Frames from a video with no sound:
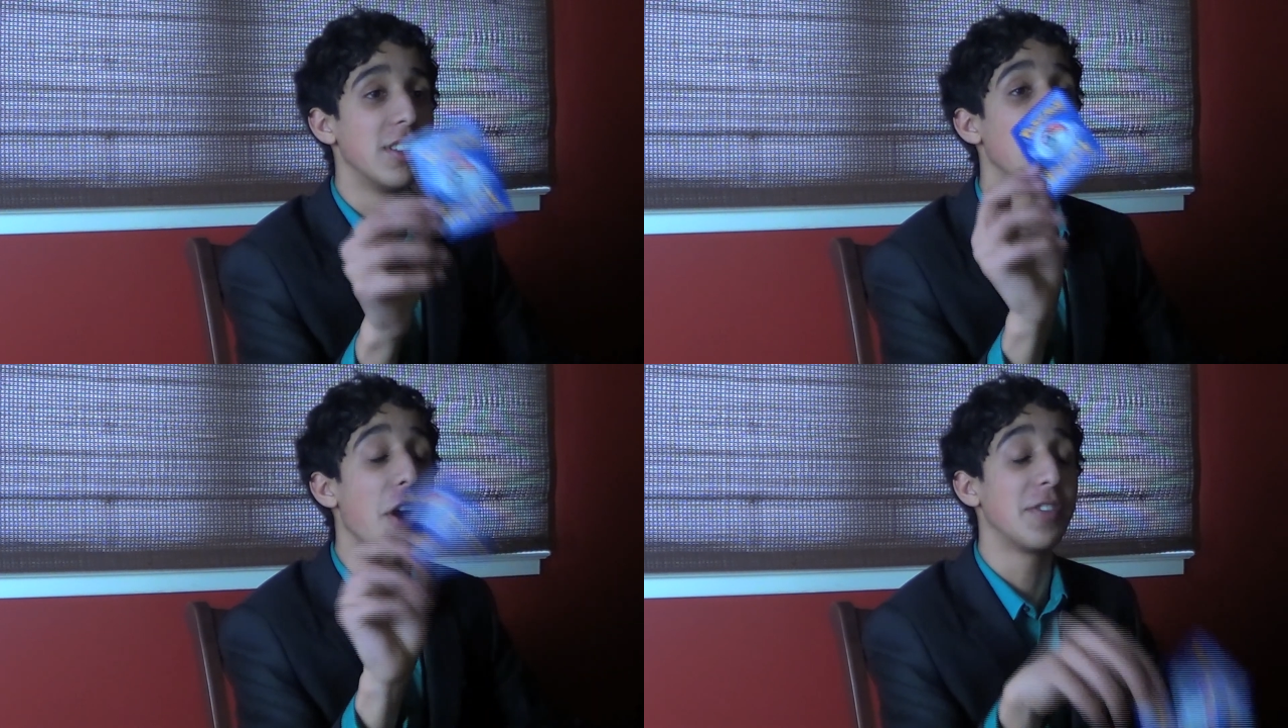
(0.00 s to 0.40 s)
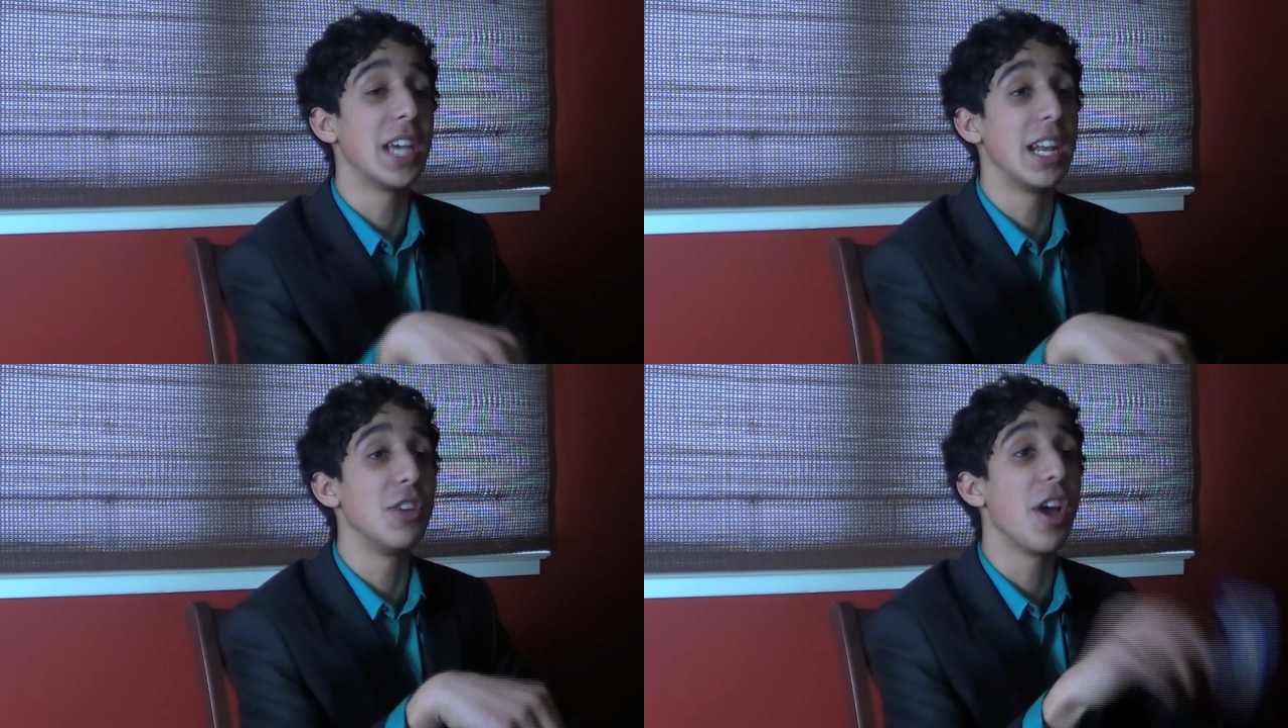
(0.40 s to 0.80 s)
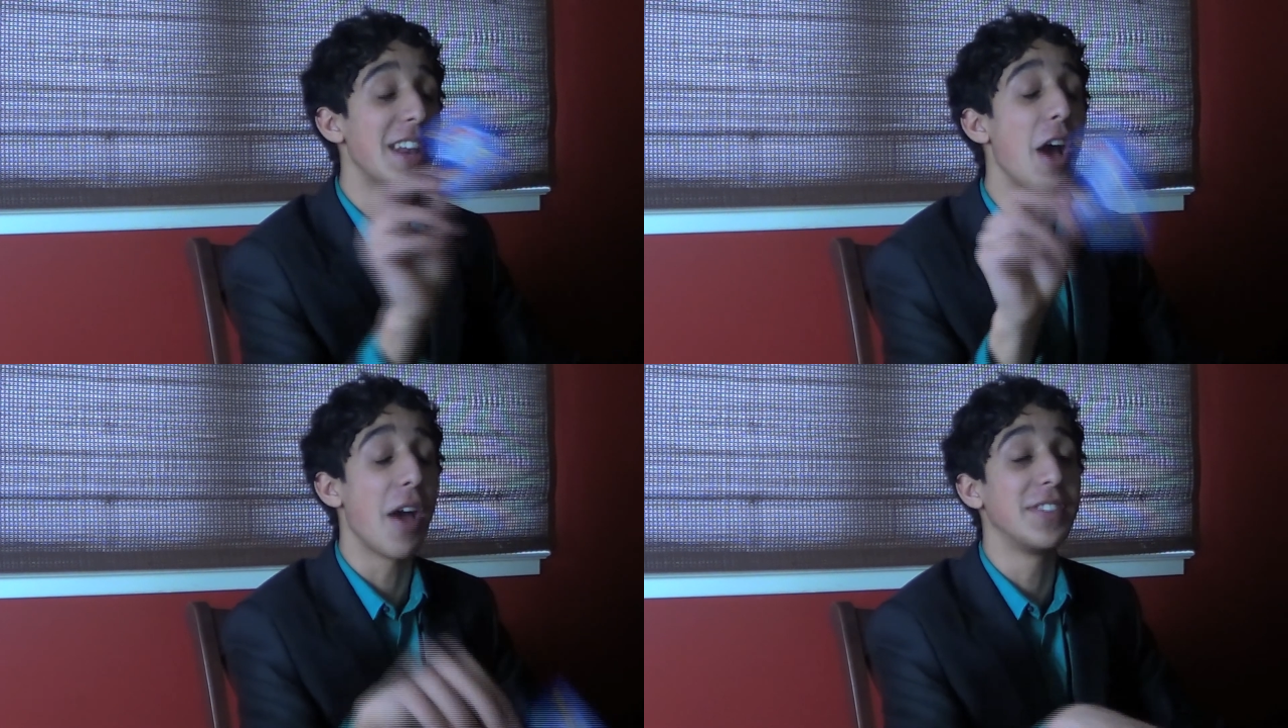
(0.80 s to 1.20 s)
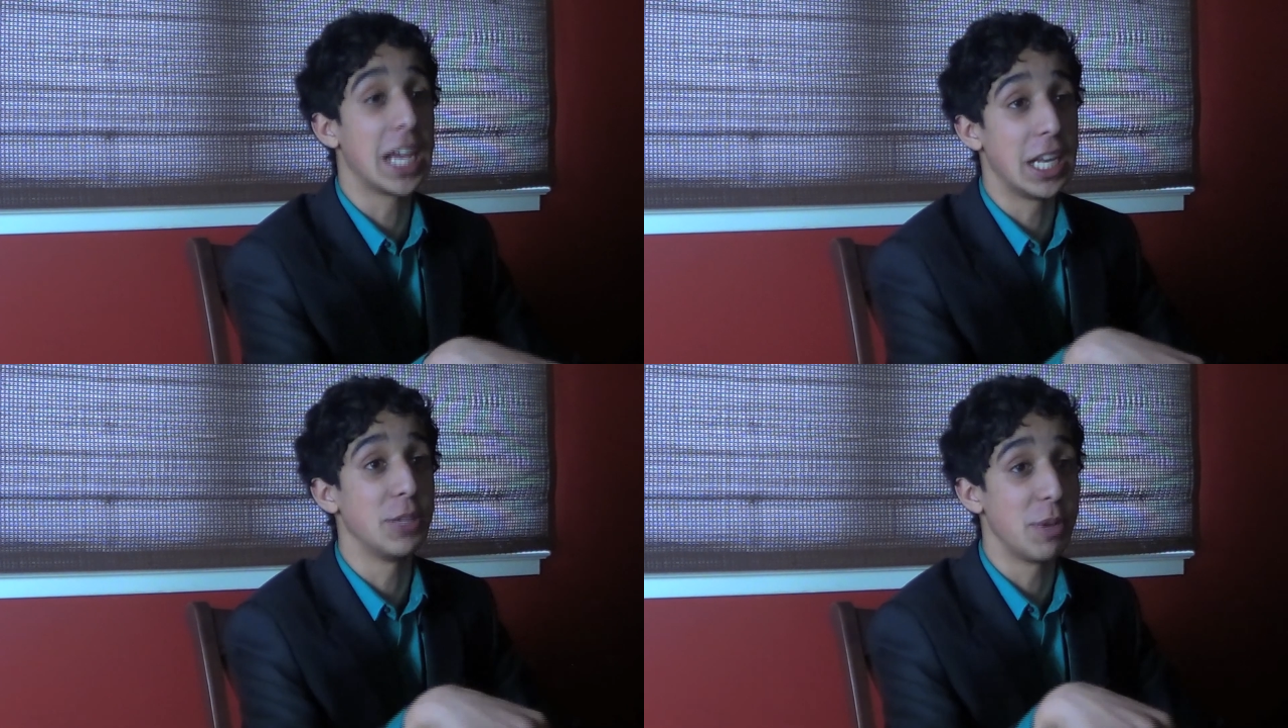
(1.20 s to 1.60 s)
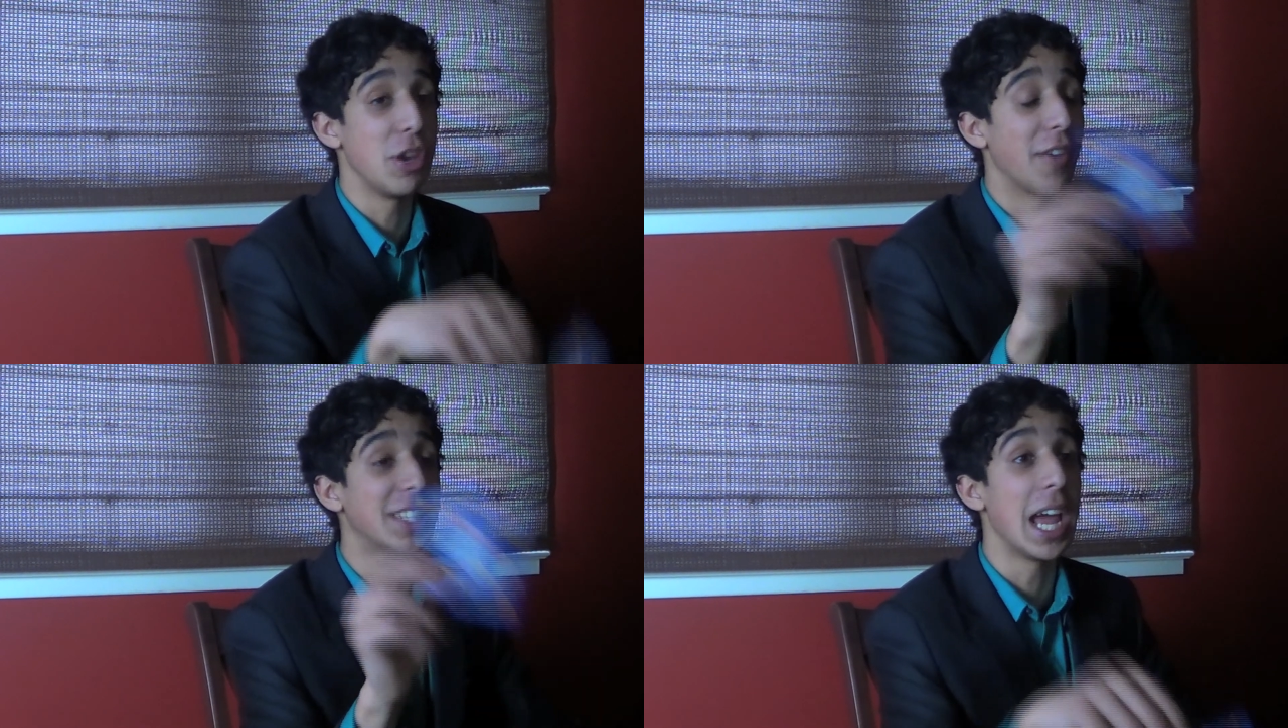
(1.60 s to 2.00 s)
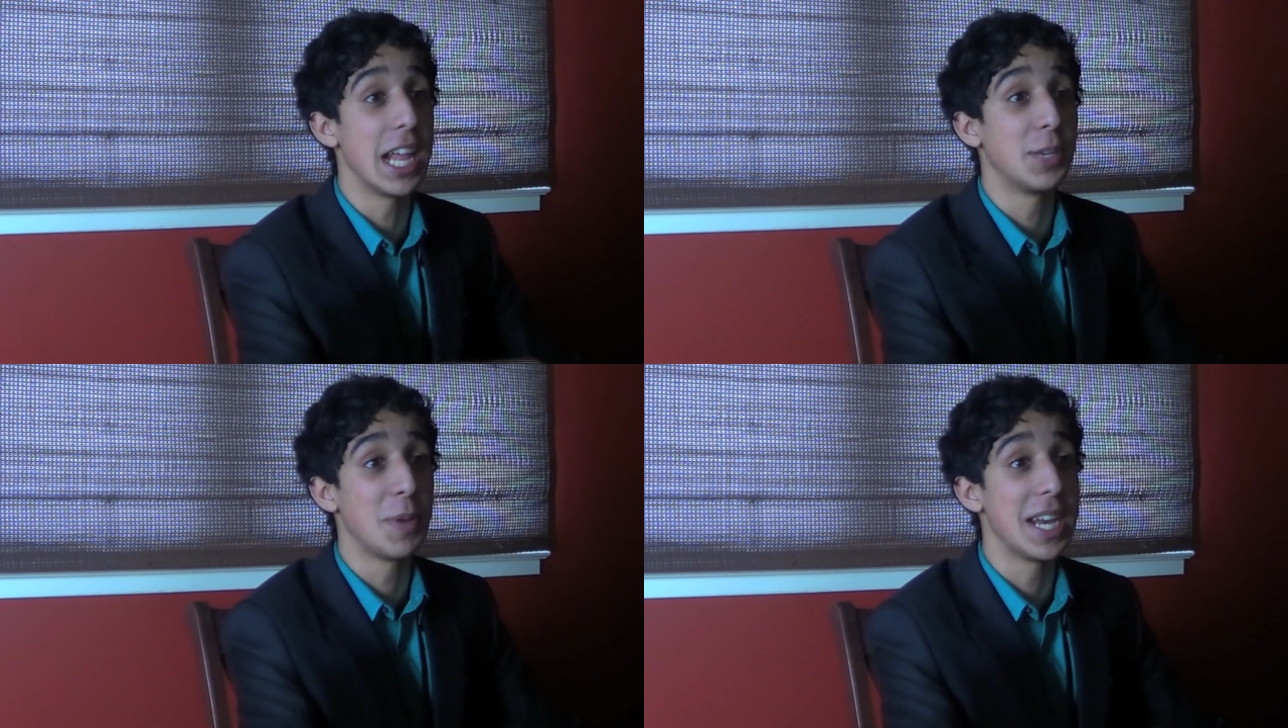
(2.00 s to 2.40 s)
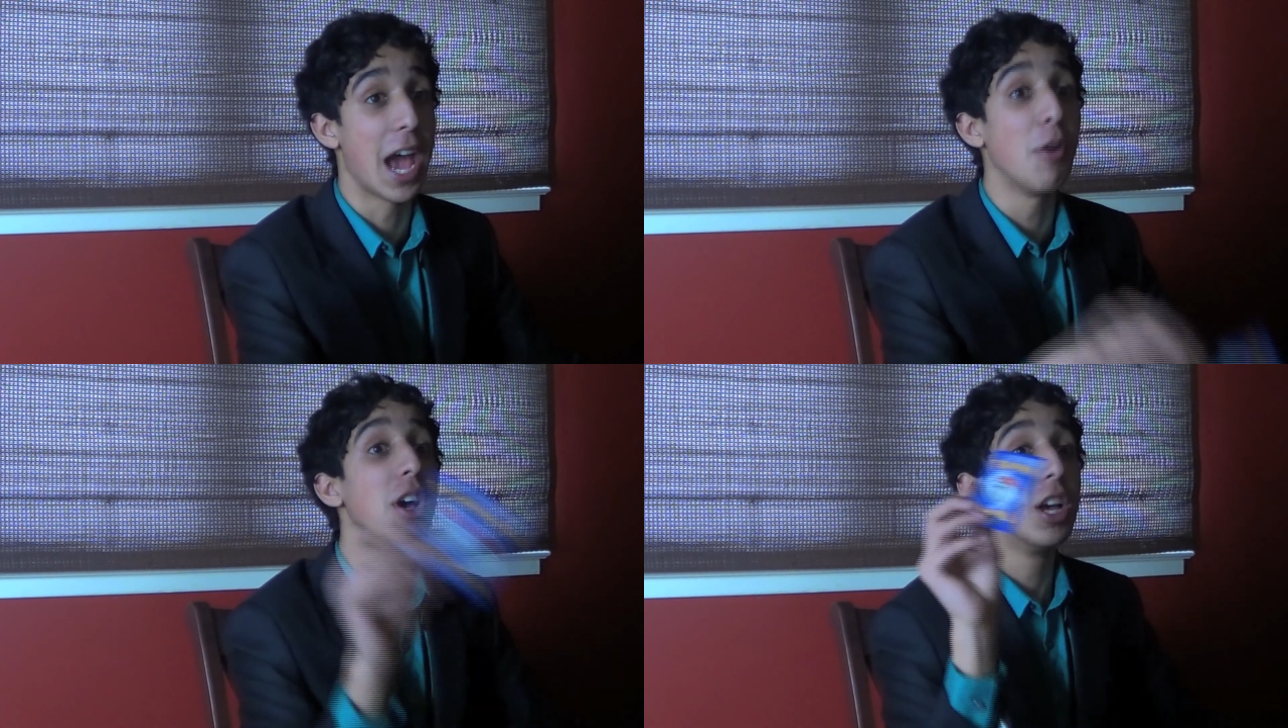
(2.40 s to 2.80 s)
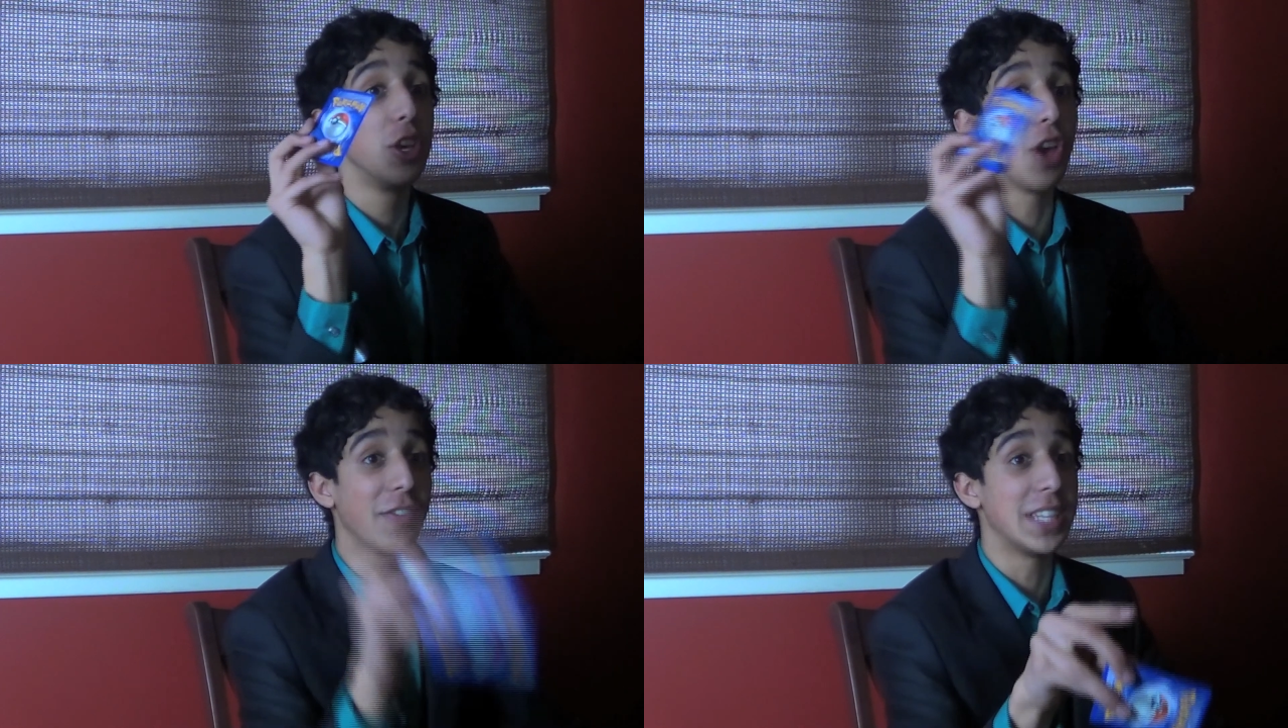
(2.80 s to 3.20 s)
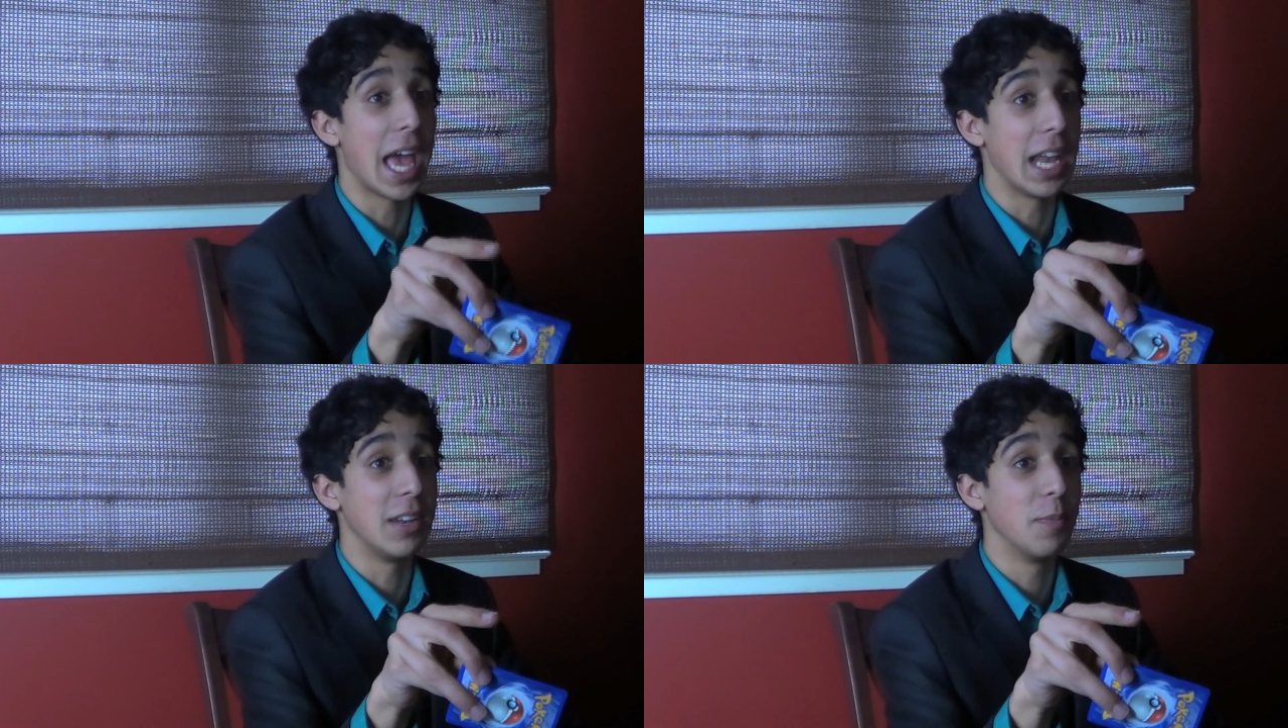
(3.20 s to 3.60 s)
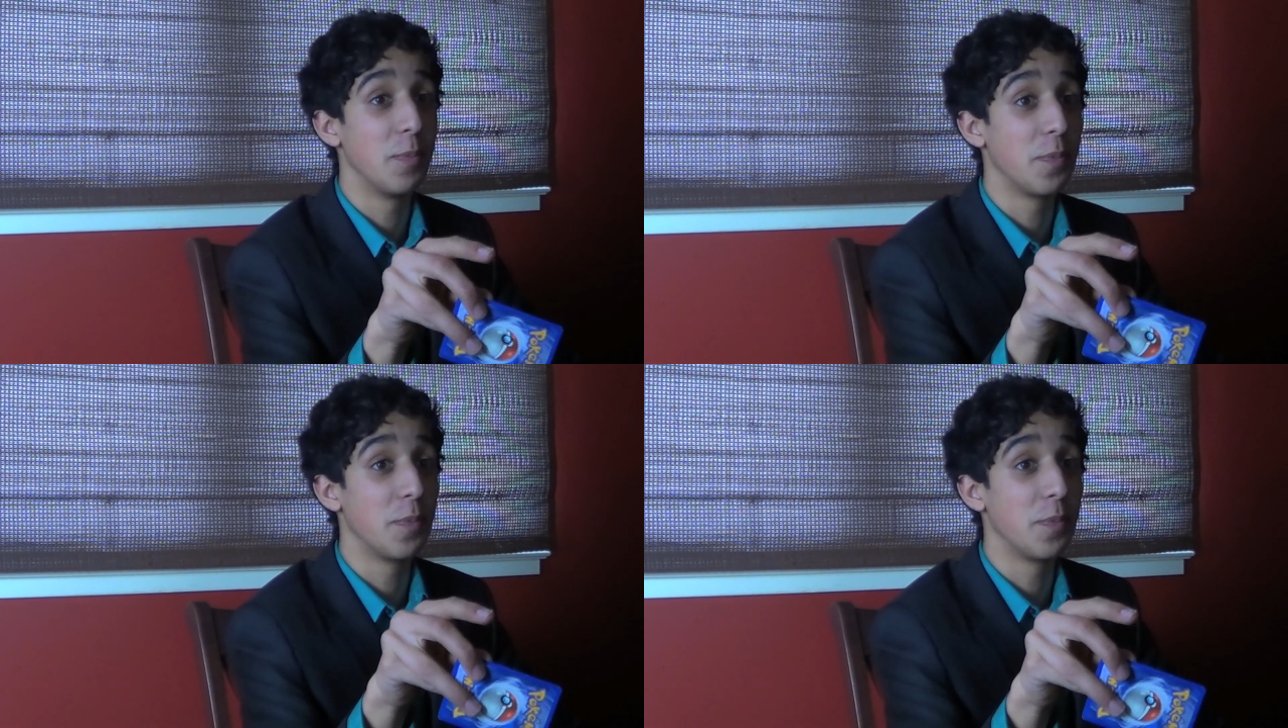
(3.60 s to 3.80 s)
You have 10. You now have 10 HP. You have 10 HP now. You have 10.